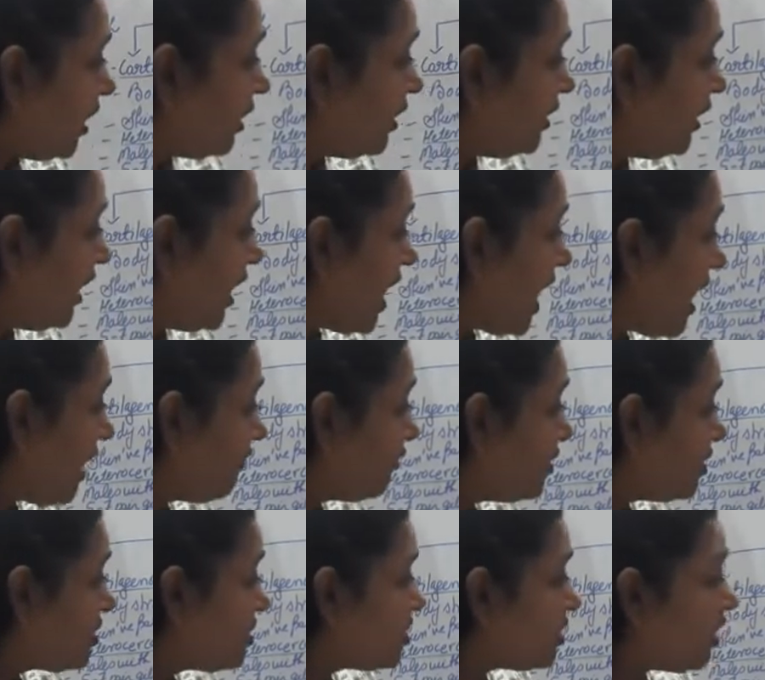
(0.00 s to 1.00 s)
They have
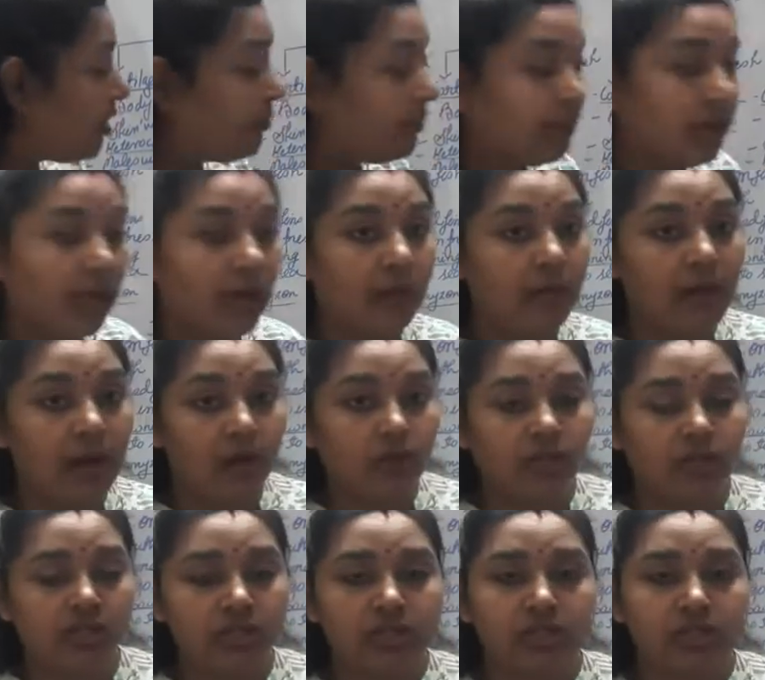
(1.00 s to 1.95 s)
the terminal mouth.